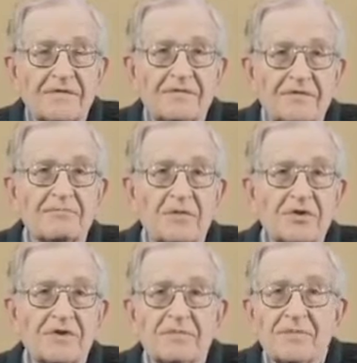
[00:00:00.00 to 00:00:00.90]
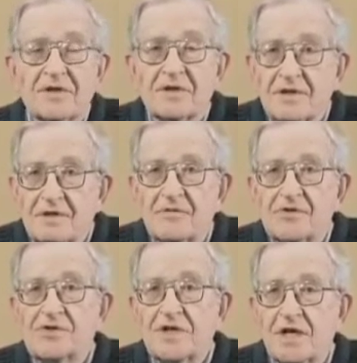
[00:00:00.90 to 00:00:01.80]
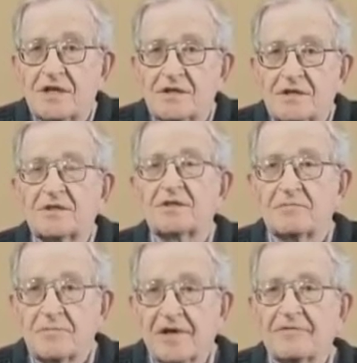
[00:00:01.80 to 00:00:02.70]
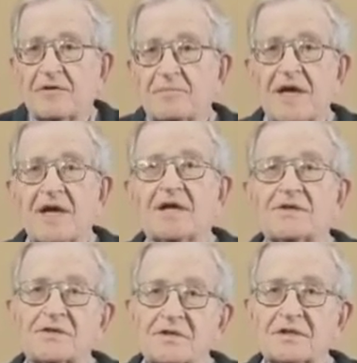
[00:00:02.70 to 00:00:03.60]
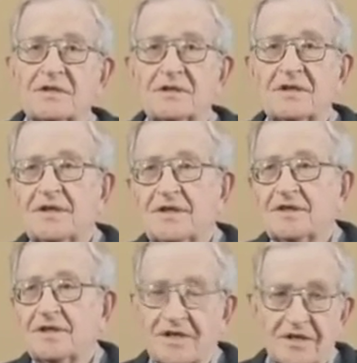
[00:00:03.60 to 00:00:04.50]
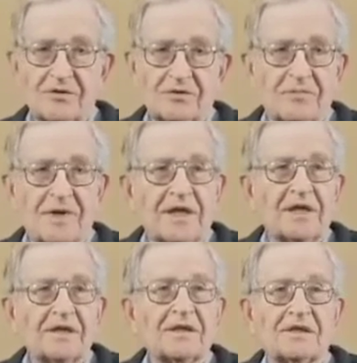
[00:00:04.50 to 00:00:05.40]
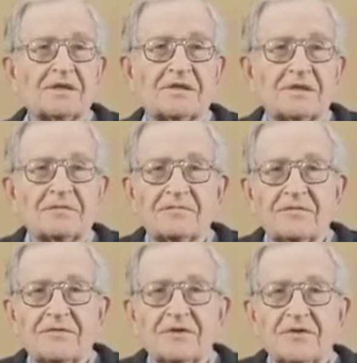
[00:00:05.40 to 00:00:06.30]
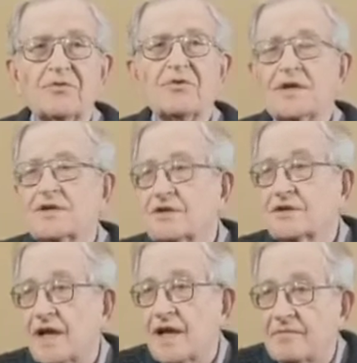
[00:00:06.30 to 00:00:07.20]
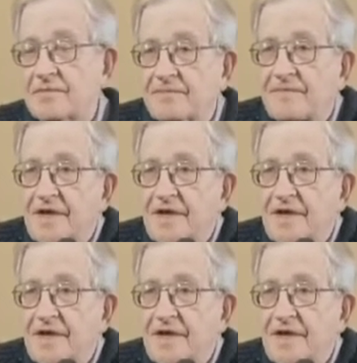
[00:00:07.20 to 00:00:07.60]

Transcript: for both of them, the theme was change, you know, break from the past, none of the old politics, new things are going to happen.